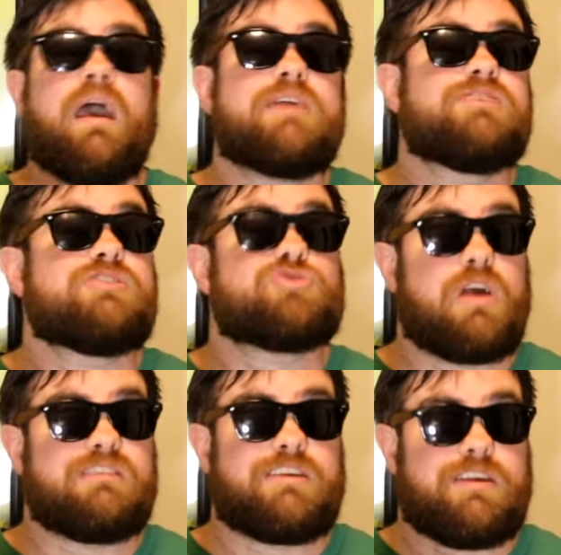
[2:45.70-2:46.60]
and they
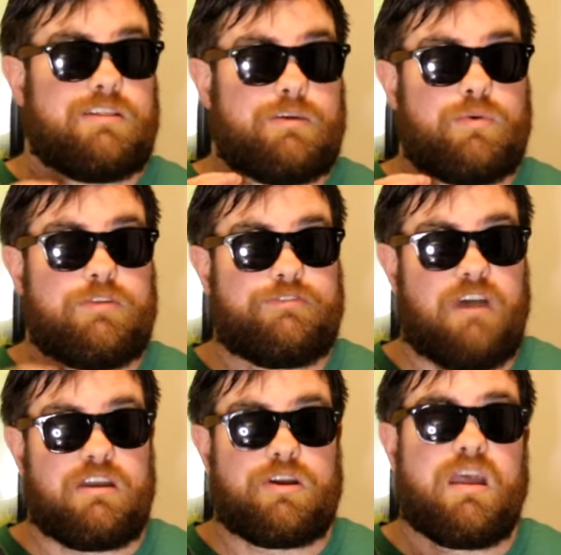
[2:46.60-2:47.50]
tried to kill it with
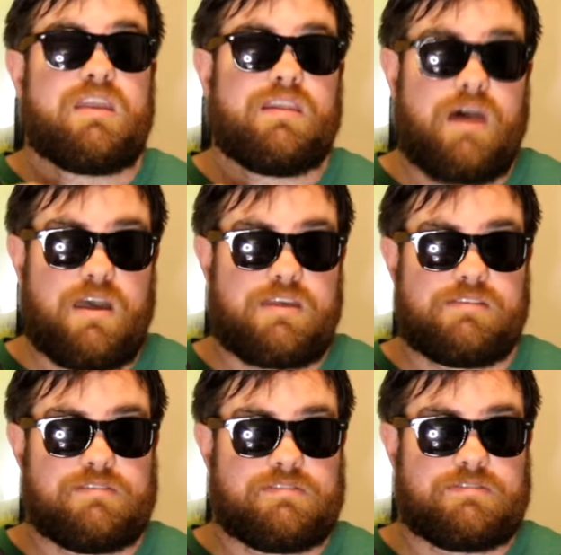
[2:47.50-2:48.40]
fire and
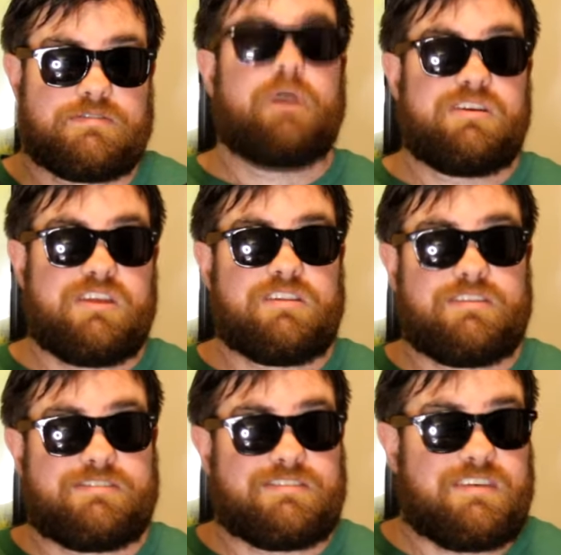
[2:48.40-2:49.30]
lions. But
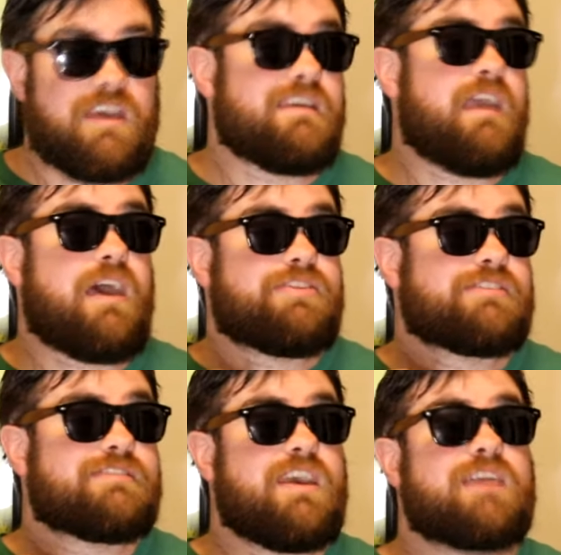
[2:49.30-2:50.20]
needless to say,
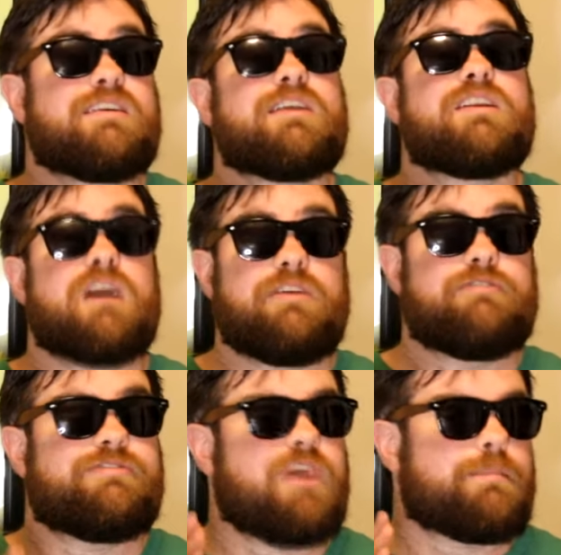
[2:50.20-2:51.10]
Catholics can't get enough
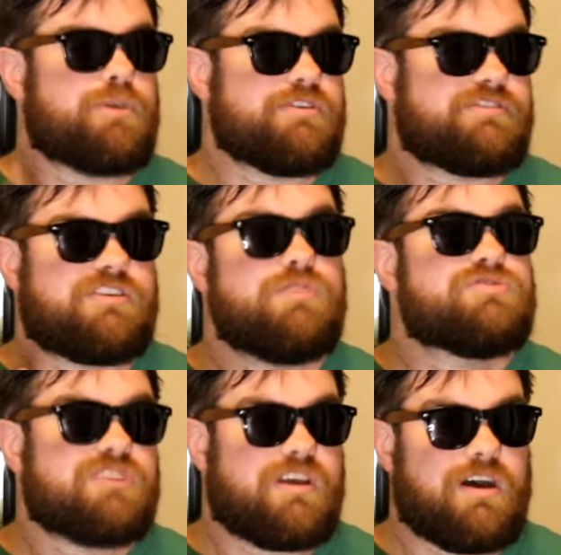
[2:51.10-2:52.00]
of that
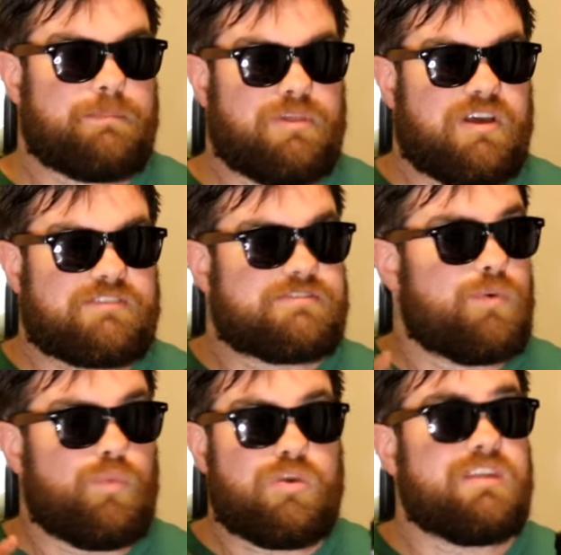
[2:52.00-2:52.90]
persecution complex.
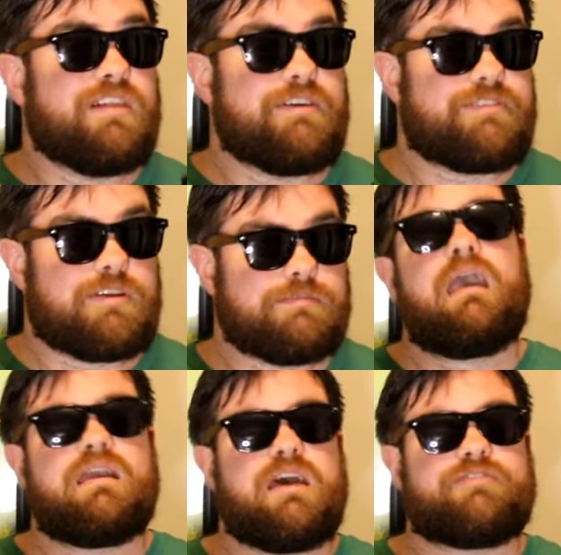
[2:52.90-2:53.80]
We love it.
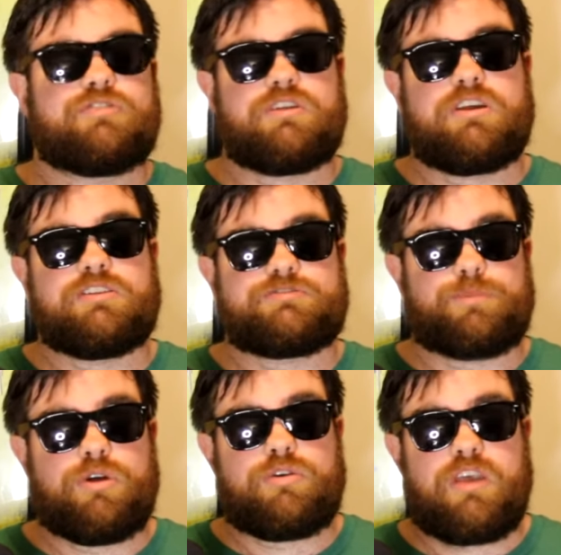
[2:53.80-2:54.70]
And after an English
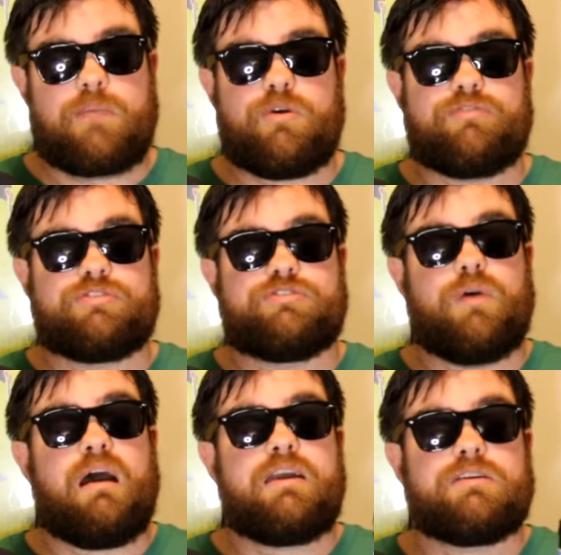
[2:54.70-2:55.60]
bloke came over
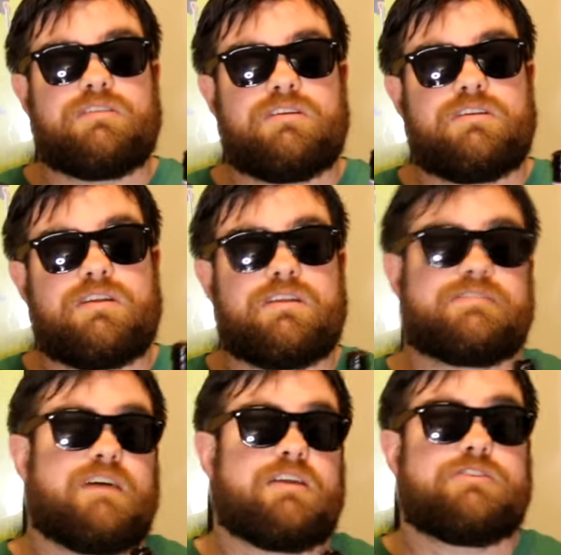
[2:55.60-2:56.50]
to Ireland and
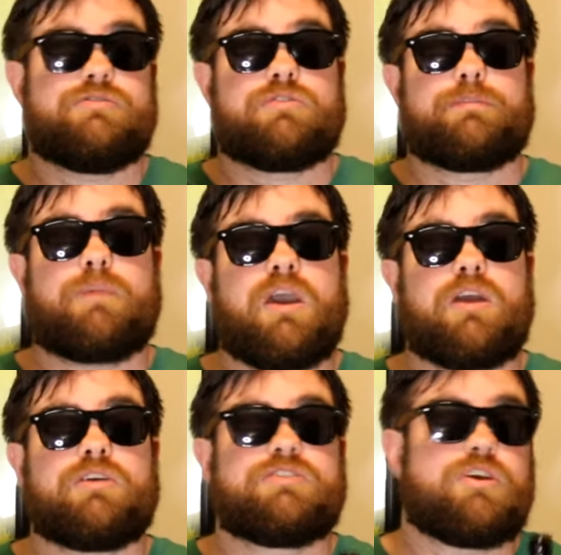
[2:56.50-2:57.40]
decided to
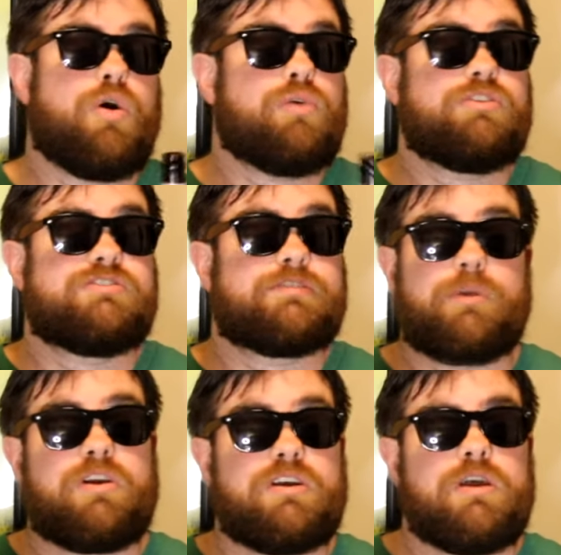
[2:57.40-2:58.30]
compare the Holy
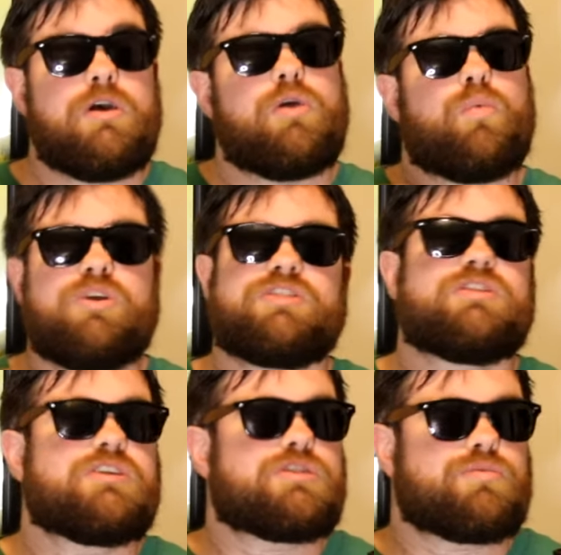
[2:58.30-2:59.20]
Spirit with
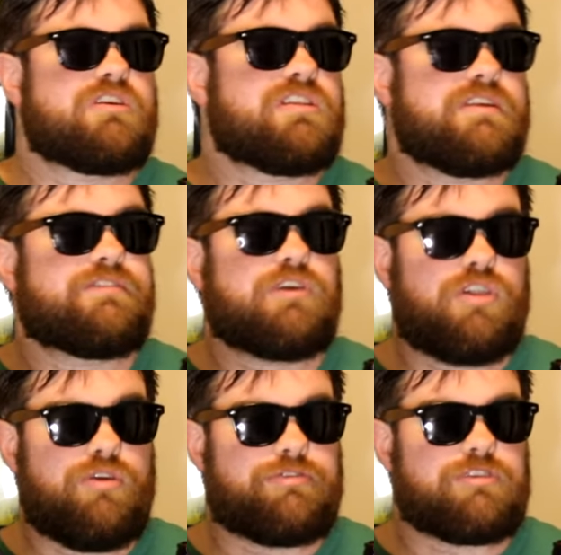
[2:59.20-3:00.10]
the three-leaf
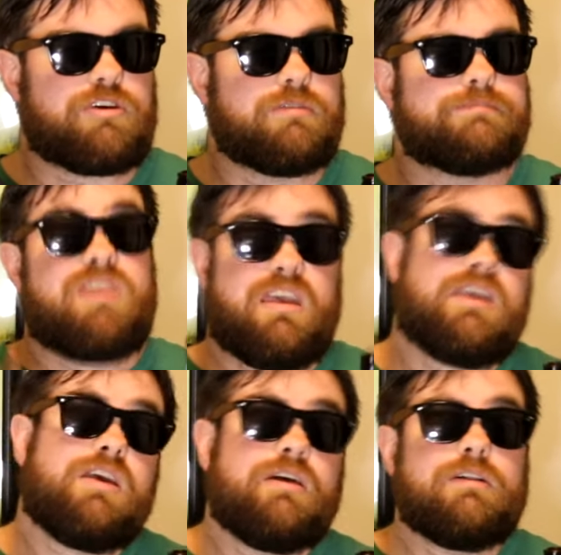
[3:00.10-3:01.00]
clover, they
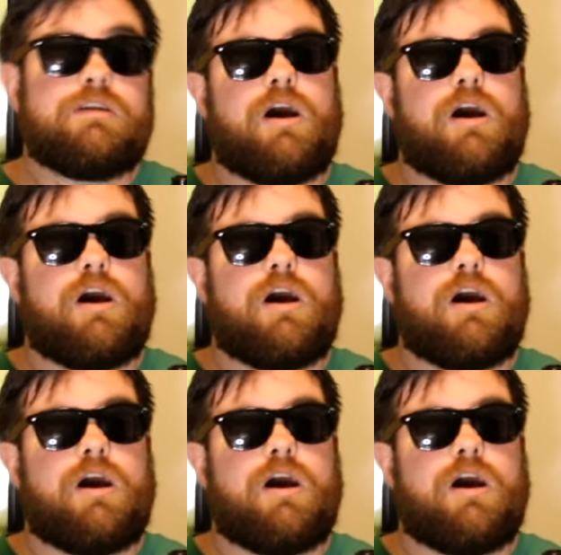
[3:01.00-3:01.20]
killed